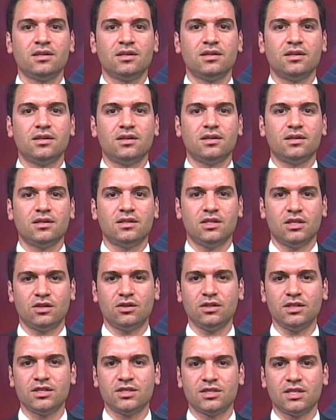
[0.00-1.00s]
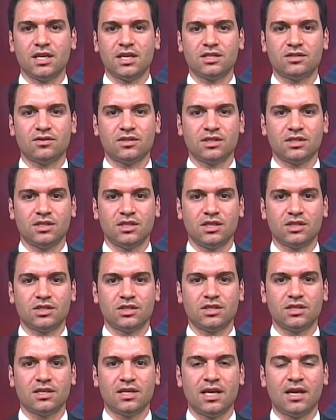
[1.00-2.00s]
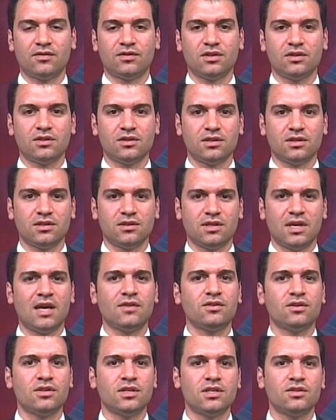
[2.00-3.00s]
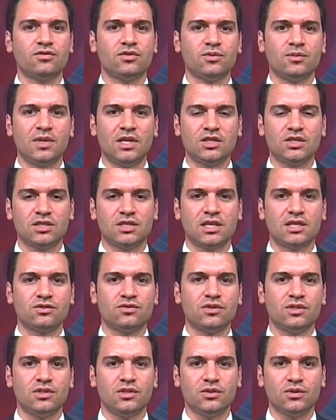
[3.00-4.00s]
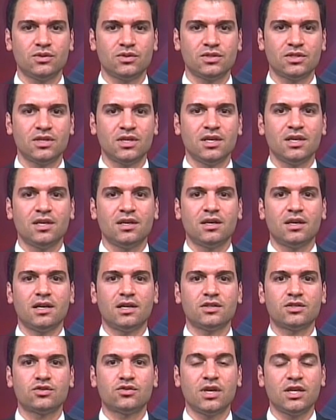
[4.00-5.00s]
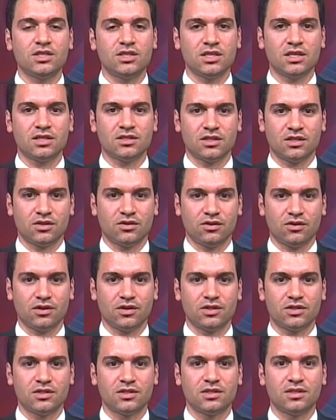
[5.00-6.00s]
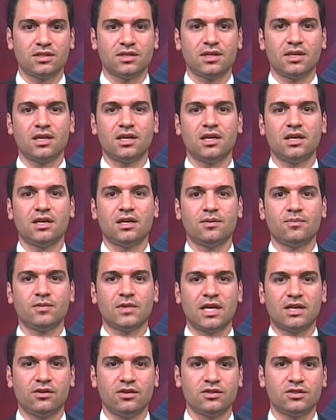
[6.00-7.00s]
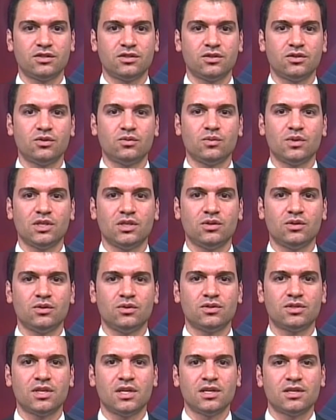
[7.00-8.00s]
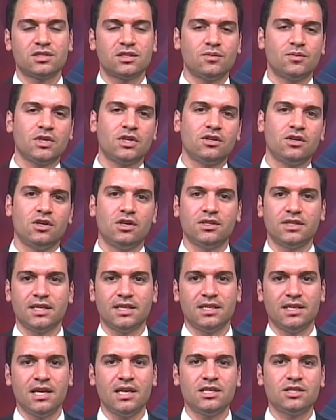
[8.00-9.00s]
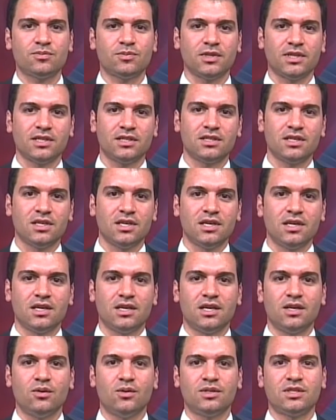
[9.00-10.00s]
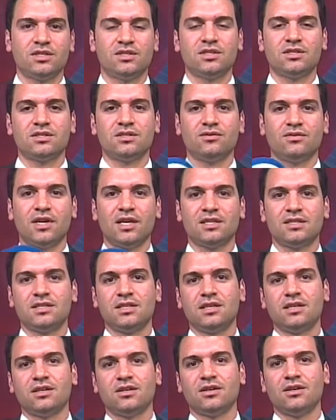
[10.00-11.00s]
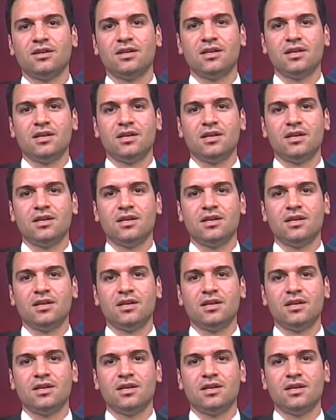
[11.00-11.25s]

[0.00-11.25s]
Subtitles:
In the early stage of the condition, after the inflammation has reduced, stretching is encouraged. At our institute, we use something called a night splint, which is this device here.